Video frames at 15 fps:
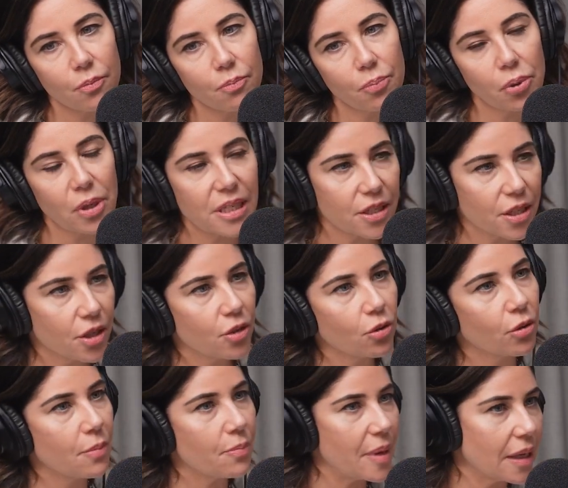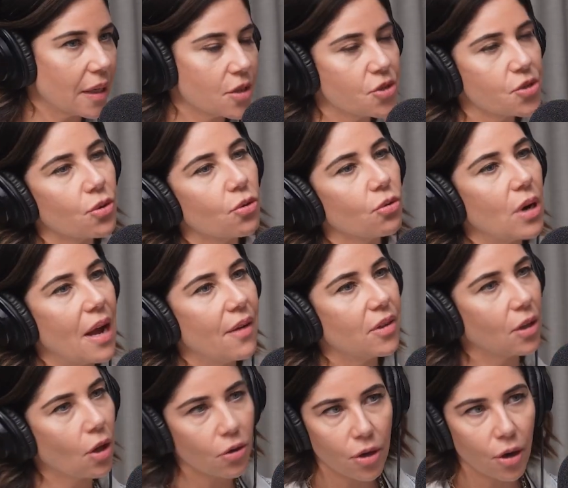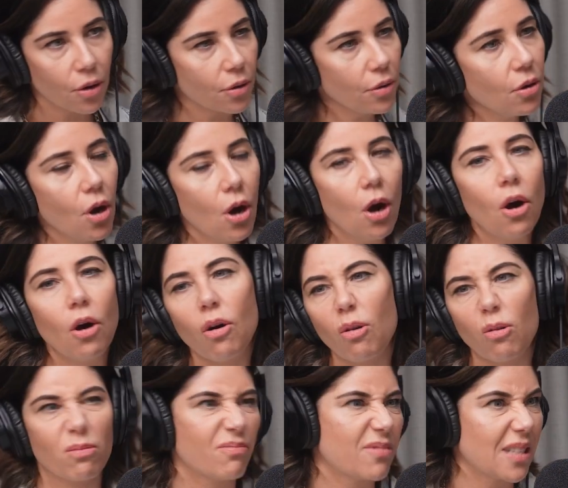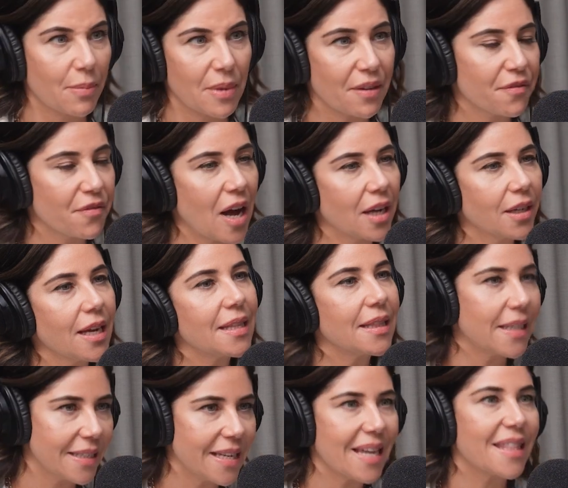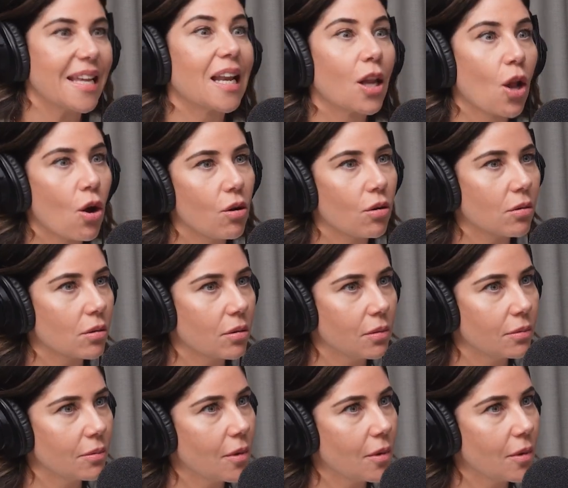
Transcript: printed or embellished or have a logo or something fun. And then, they're long. Mm-hmm.